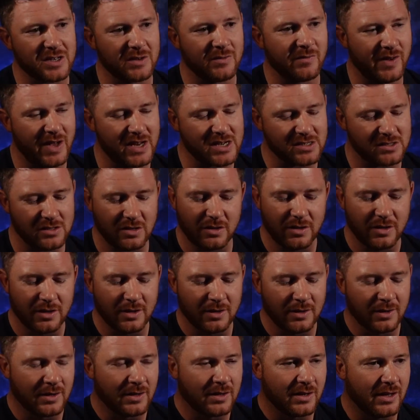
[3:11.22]
investor.
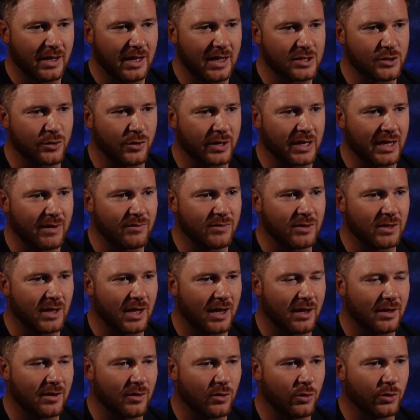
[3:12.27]
So they're giving you
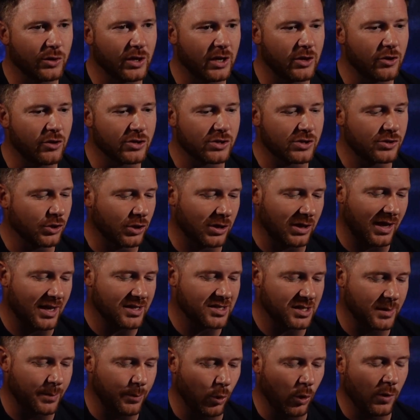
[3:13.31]
that, okay, your class
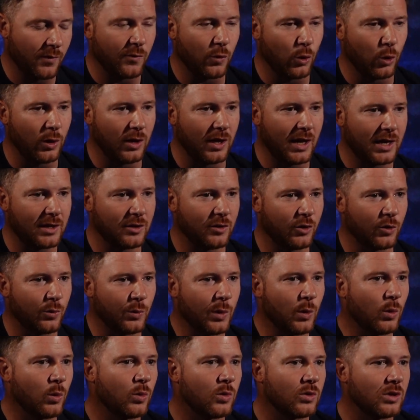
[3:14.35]
as a portfolio landlord,
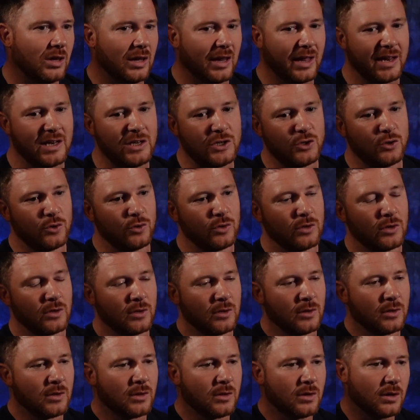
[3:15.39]
will lend you
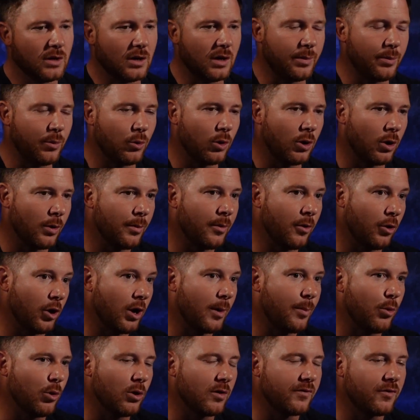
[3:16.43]
on a
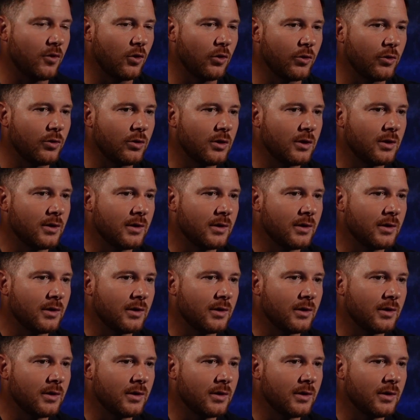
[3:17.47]
portfolio.